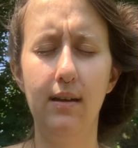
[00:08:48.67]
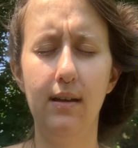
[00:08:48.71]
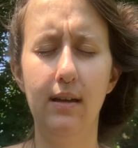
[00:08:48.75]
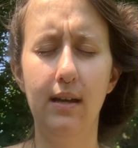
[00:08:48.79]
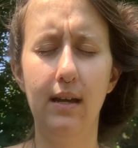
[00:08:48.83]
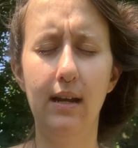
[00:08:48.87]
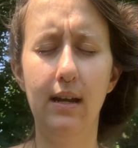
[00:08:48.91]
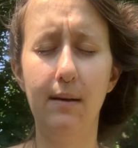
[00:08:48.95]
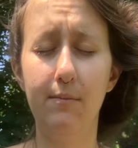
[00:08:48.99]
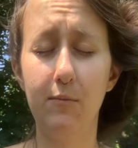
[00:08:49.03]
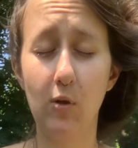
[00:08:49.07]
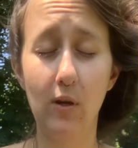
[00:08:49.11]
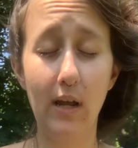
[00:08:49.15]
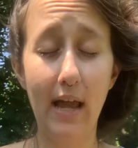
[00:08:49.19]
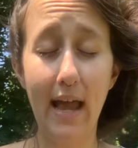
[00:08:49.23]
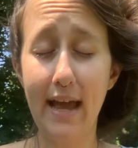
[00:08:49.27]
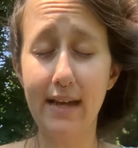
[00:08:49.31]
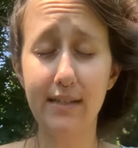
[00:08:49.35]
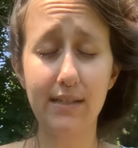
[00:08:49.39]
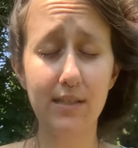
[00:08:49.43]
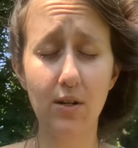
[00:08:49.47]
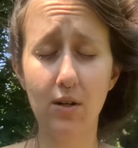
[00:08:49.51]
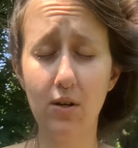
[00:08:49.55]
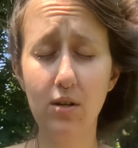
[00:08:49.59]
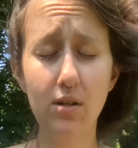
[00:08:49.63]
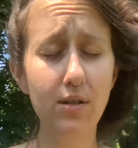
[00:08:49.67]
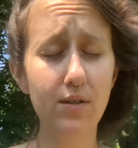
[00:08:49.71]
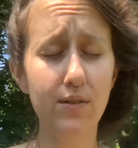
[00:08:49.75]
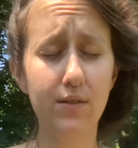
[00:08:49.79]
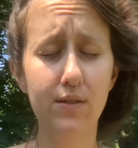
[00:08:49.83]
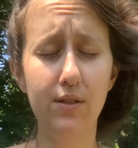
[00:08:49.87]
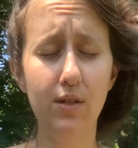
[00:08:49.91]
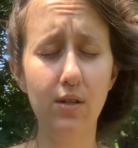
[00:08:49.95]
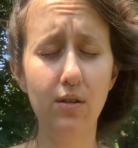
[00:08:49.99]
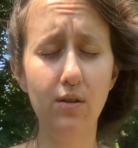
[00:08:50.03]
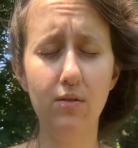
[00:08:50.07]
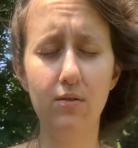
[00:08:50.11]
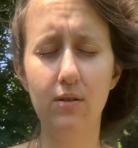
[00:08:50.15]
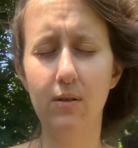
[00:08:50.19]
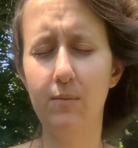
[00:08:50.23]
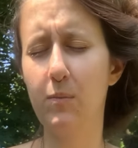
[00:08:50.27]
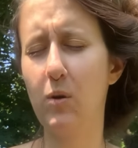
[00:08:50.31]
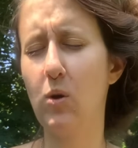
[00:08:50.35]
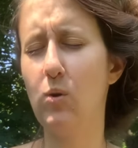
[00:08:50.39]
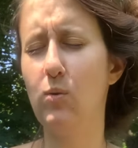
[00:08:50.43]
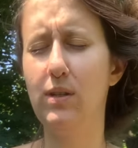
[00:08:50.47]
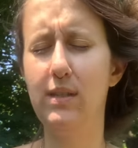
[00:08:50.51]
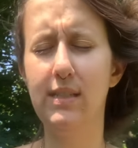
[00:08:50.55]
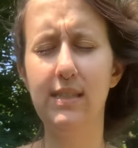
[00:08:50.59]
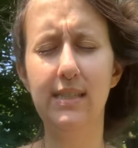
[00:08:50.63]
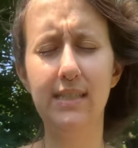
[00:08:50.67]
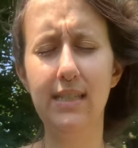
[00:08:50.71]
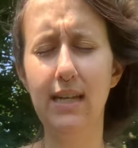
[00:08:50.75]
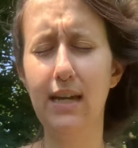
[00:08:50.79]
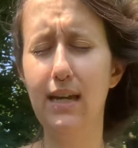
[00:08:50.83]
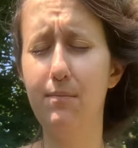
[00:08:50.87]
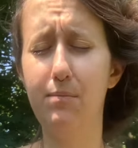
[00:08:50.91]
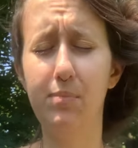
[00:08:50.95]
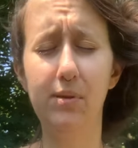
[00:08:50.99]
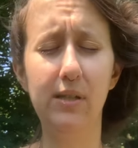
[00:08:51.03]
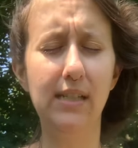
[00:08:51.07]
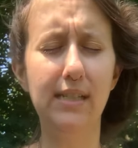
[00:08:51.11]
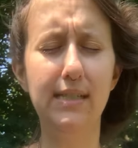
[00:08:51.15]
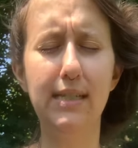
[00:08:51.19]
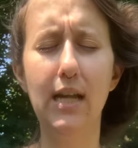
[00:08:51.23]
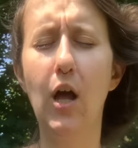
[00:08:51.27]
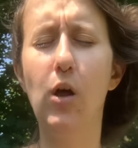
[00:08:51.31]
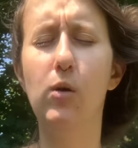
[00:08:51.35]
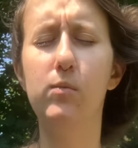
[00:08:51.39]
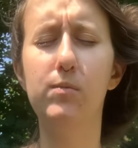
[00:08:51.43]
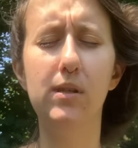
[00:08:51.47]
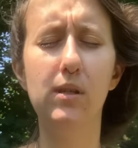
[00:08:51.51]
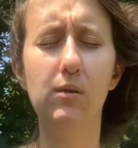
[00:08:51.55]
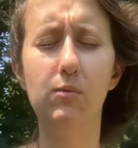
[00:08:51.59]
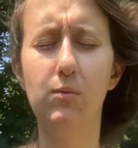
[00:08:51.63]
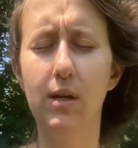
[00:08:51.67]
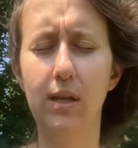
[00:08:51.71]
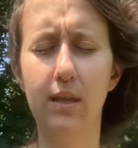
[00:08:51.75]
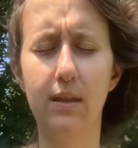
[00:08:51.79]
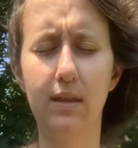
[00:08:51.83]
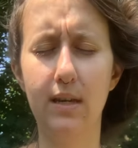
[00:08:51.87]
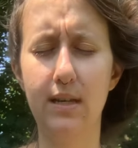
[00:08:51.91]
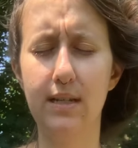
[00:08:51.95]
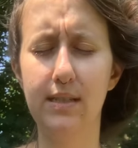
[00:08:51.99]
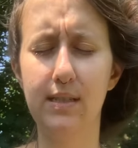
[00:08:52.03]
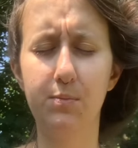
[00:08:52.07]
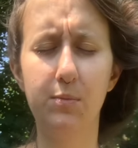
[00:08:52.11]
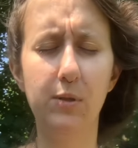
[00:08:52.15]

And I'm going to ask Earth too. I'm going to say, please help me with this.